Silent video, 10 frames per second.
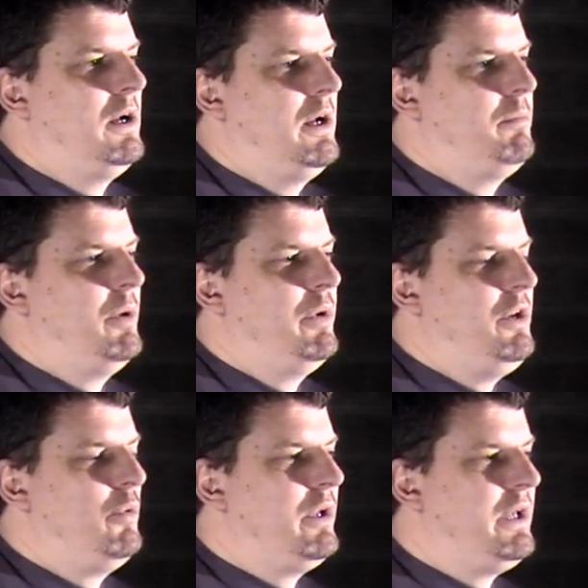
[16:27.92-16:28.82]
Uh, but
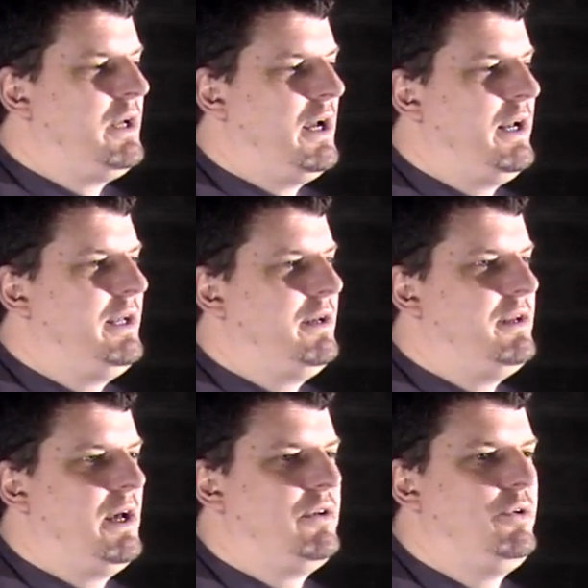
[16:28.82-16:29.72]
when you really kind of
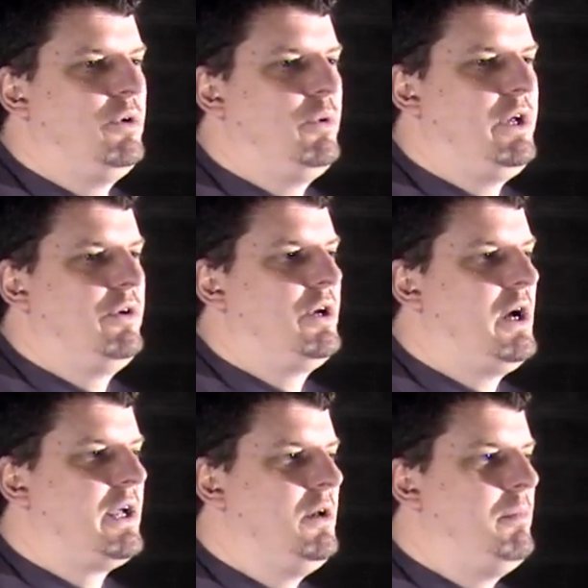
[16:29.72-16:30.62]
get down to it, what you're
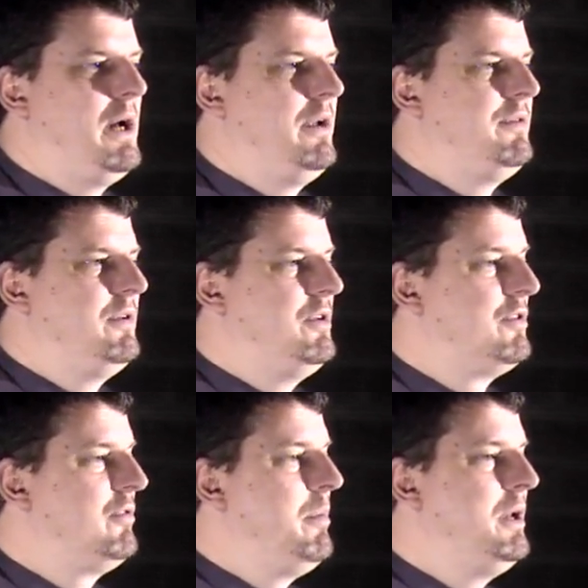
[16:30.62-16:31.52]
talking about is a
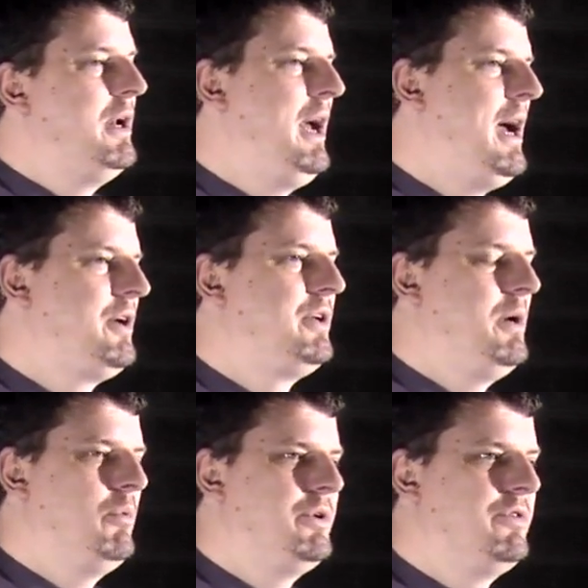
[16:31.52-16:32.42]
distributed hash
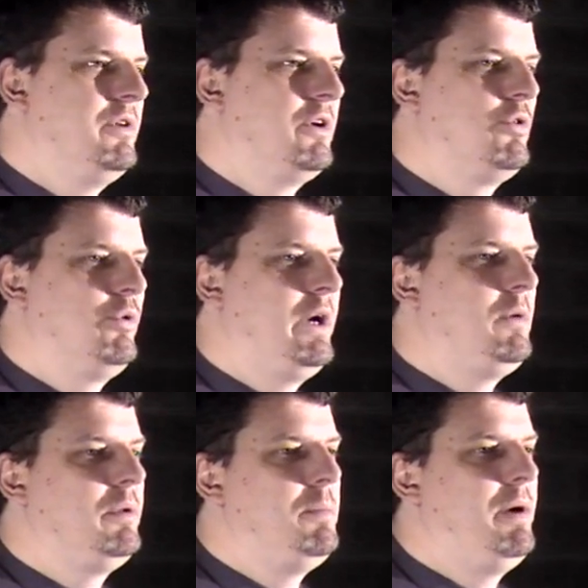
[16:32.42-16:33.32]
table, which is an
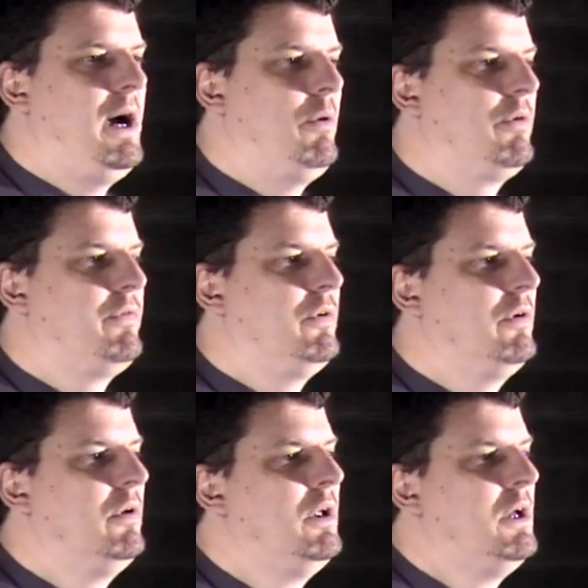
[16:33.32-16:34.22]
incredibly
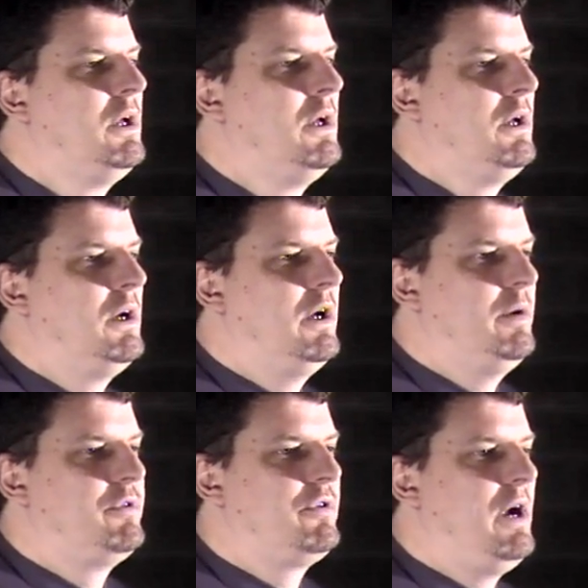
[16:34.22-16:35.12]
powerful uh,
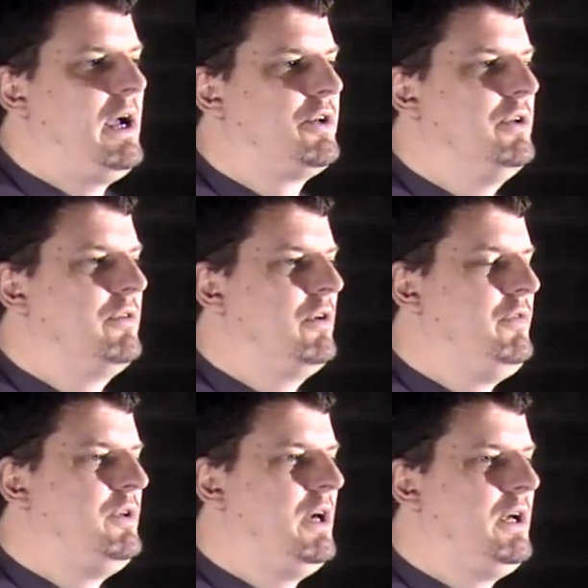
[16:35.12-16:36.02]
abstraction. So
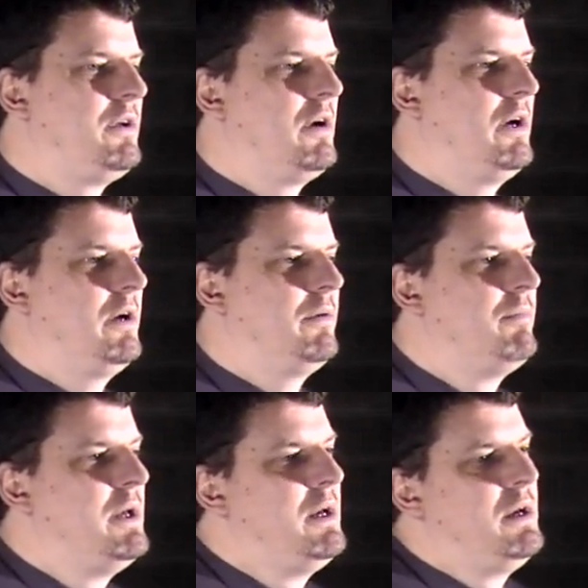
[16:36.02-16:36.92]
if you take, uh,